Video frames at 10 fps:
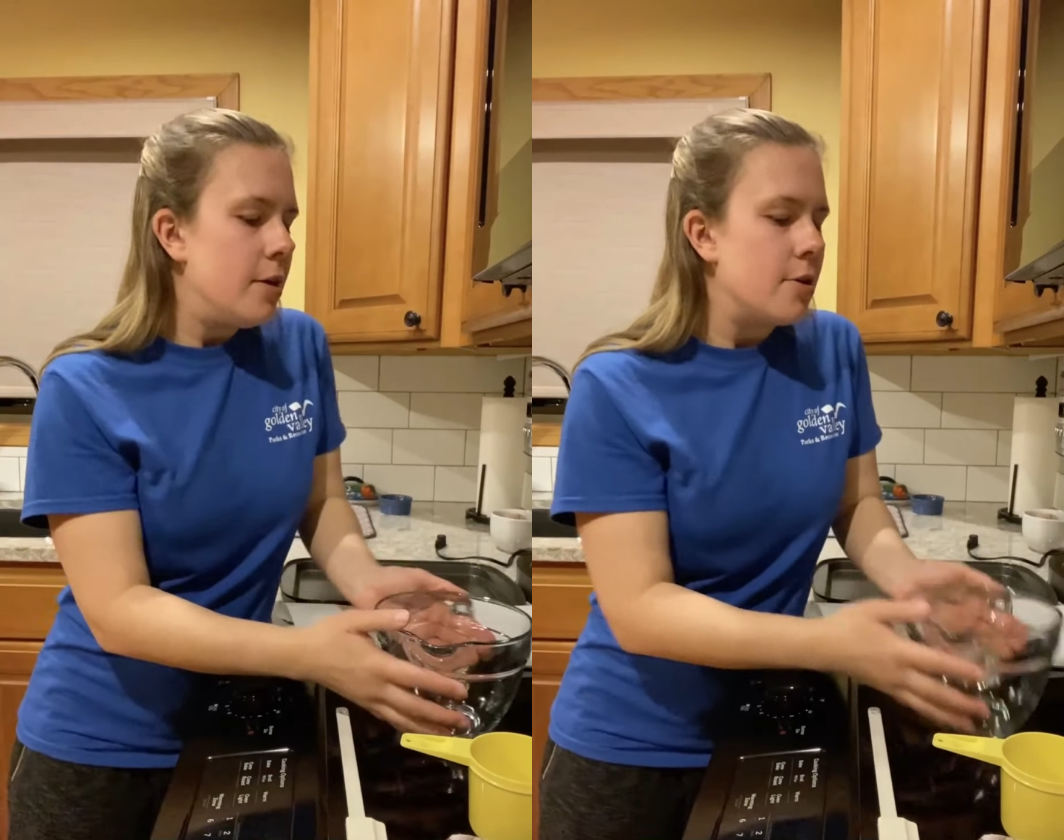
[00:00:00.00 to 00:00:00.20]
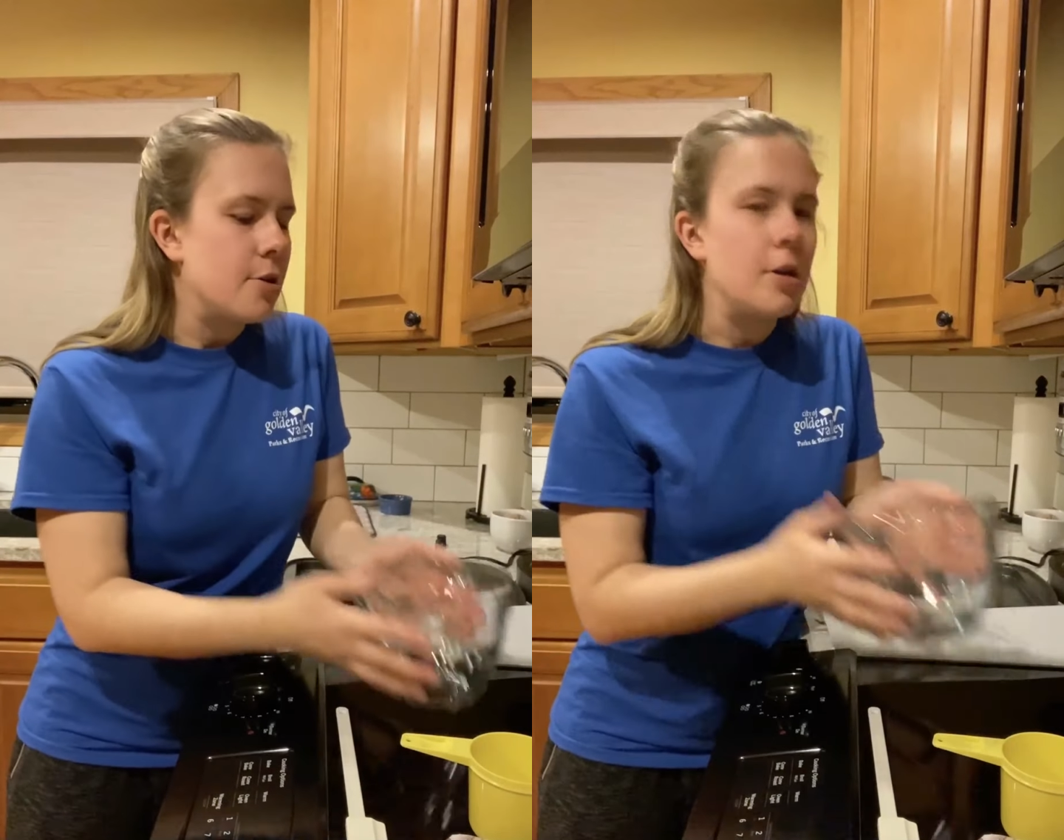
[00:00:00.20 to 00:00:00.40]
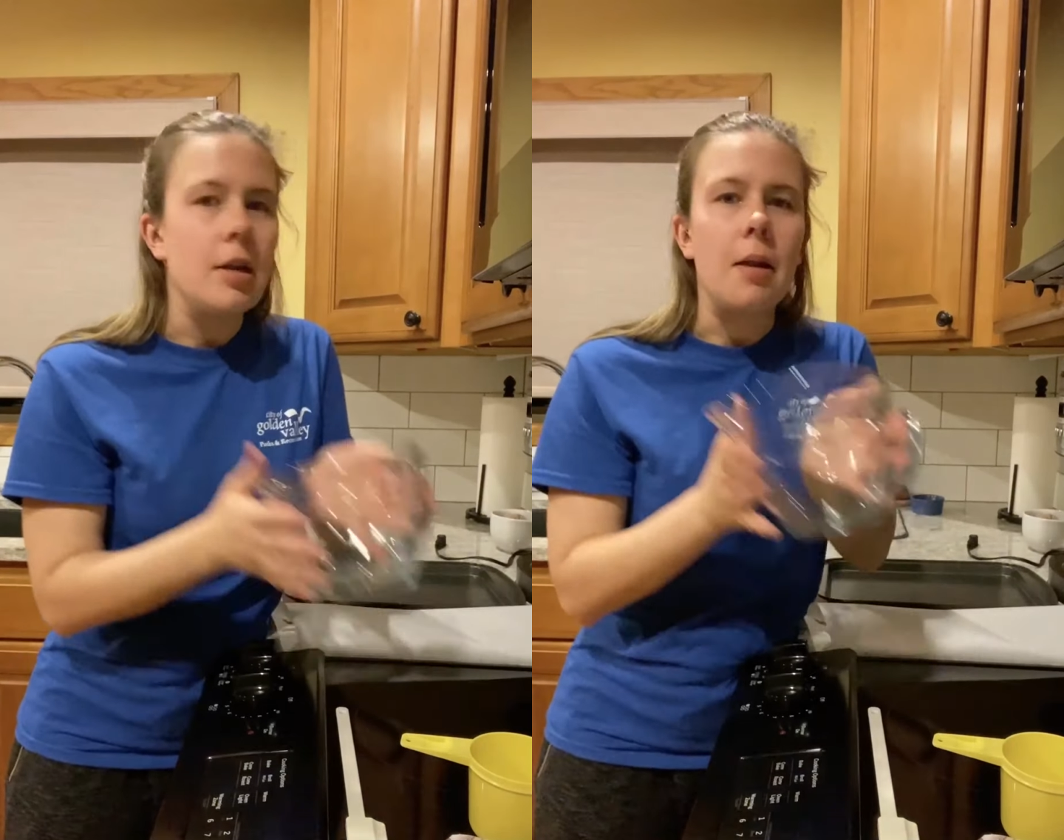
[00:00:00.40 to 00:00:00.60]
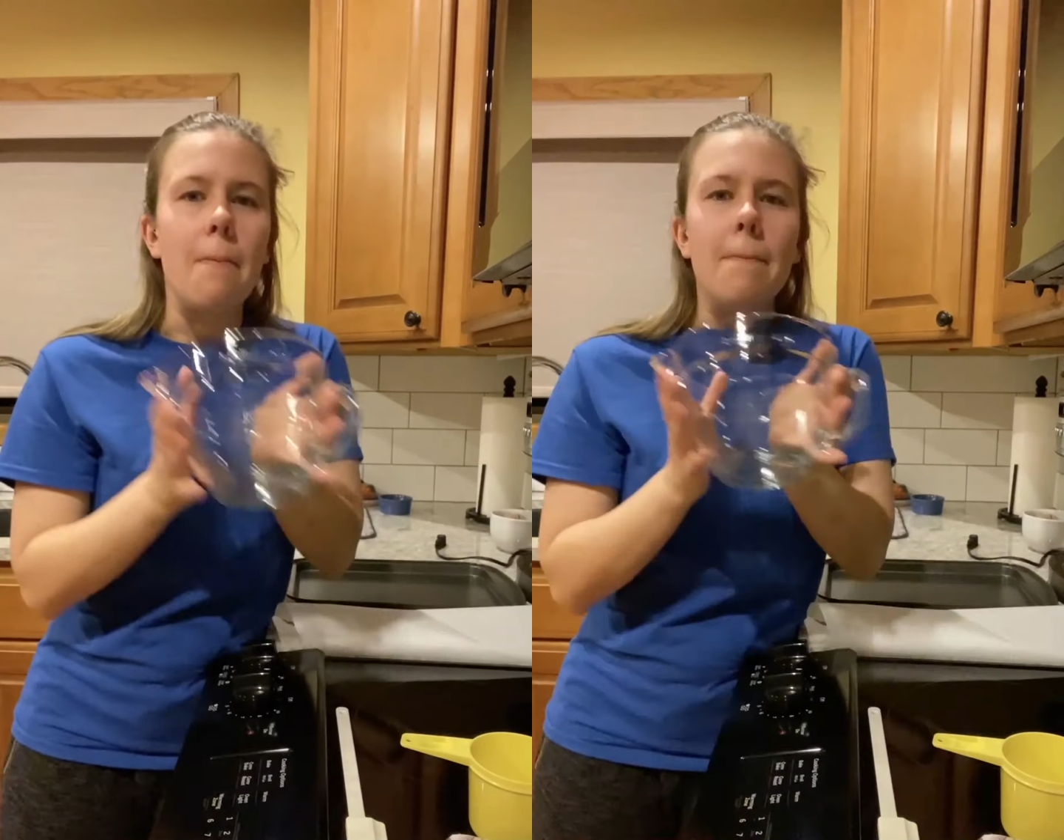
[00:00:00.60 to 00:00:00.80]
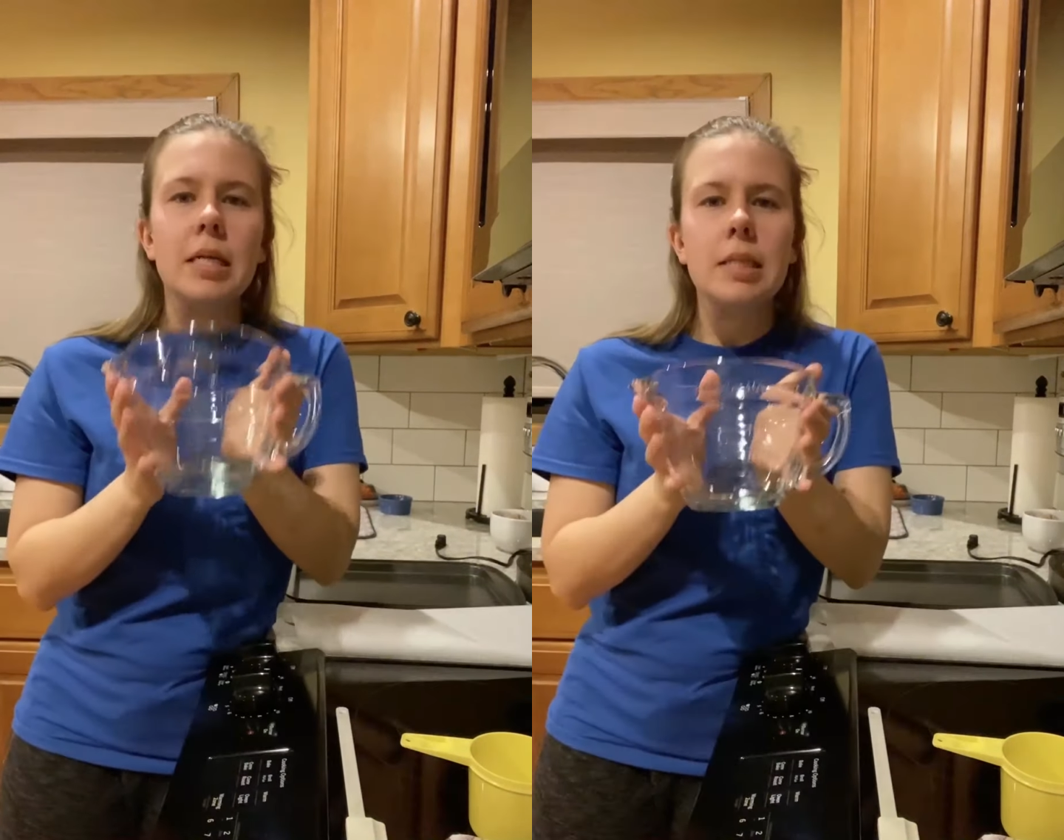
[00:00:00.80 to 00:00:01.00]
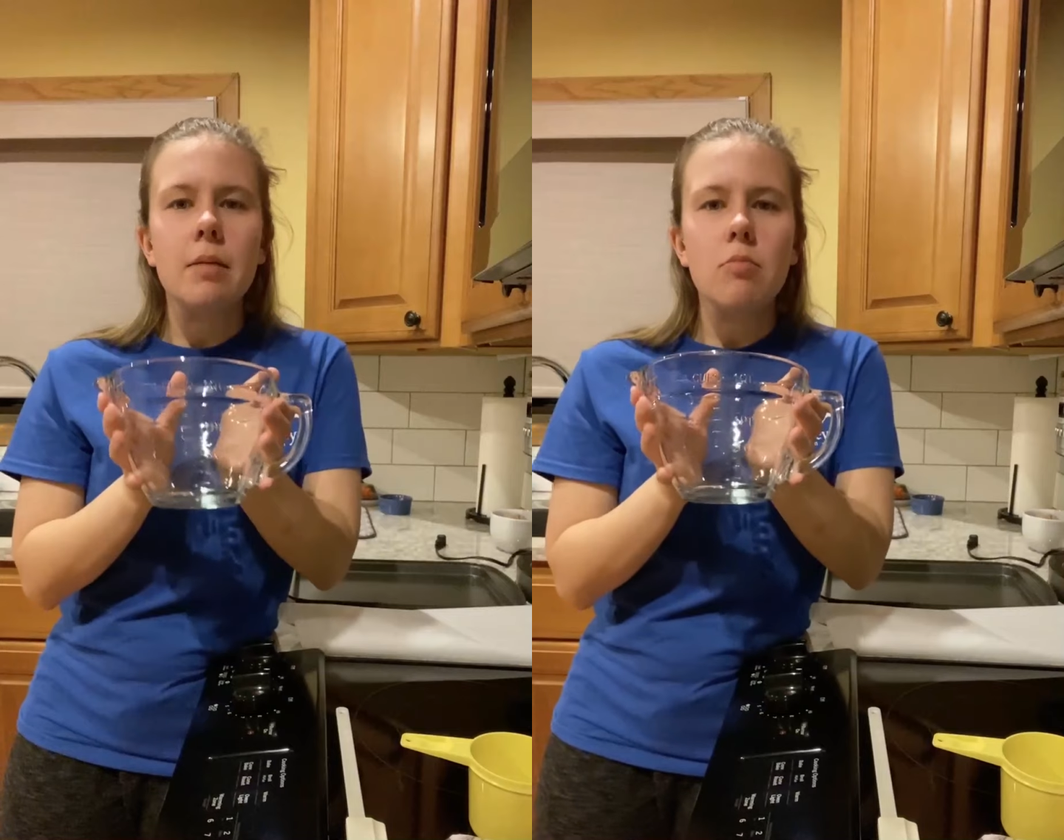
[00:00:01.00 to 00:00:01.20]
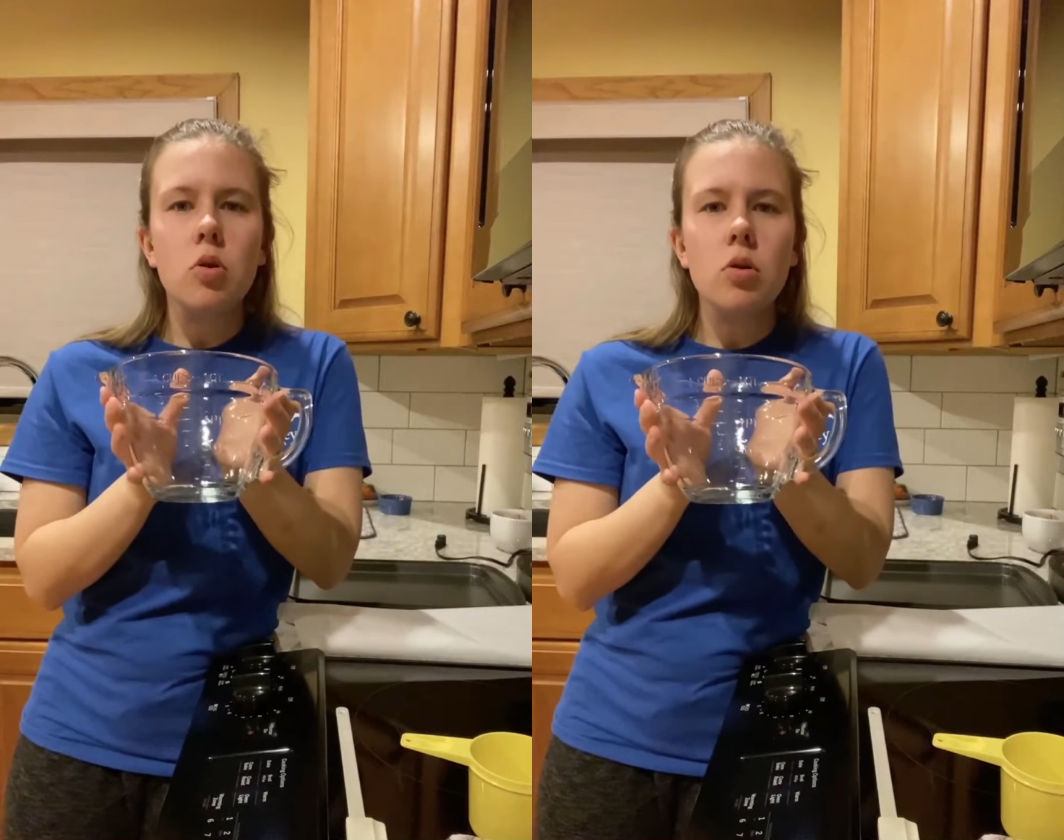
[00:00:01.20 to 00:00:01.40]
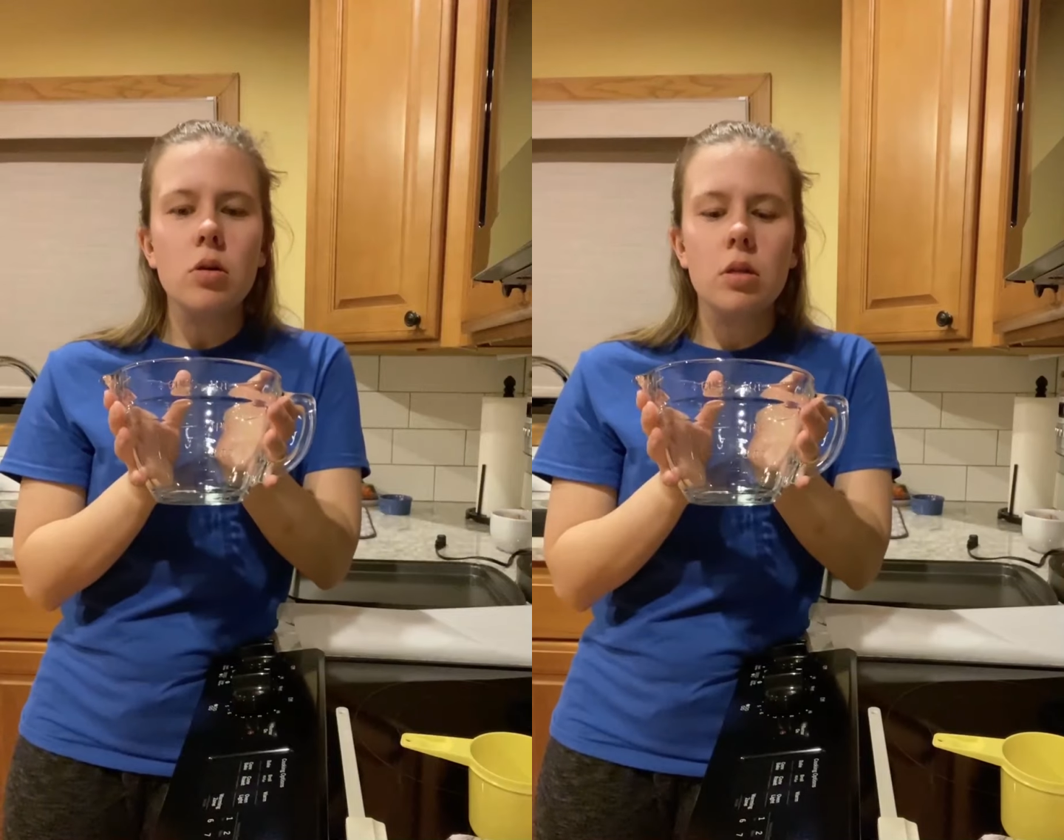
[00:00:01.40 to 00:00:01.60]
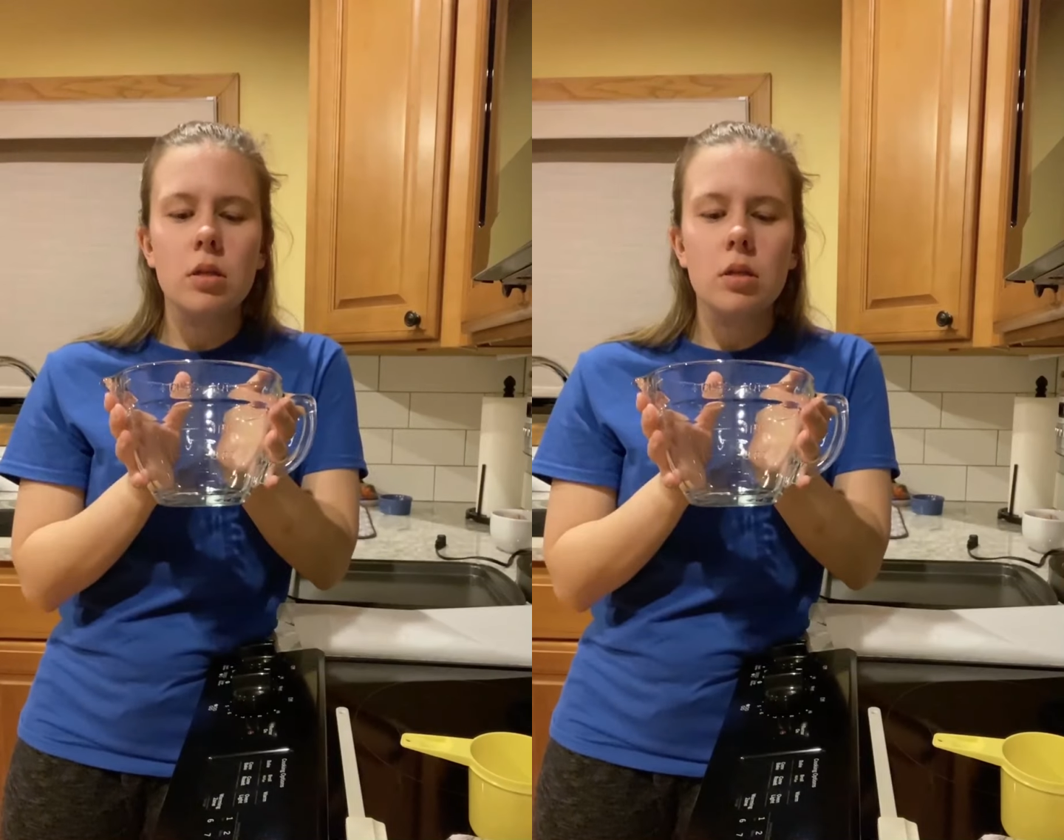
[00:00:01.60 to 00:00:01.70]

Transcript: You're going to need a mixing bowl.